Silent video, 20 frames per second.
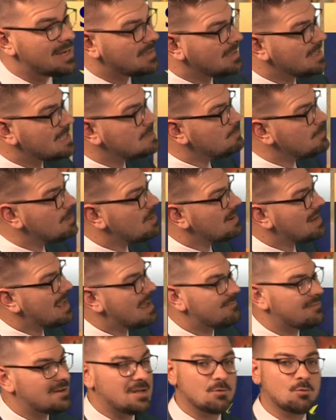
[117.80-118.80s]
at least we don't
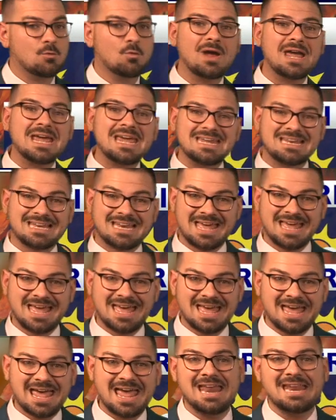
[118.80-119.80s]
have any rain
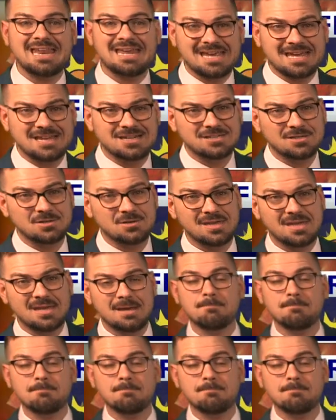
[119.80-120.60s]
heading into the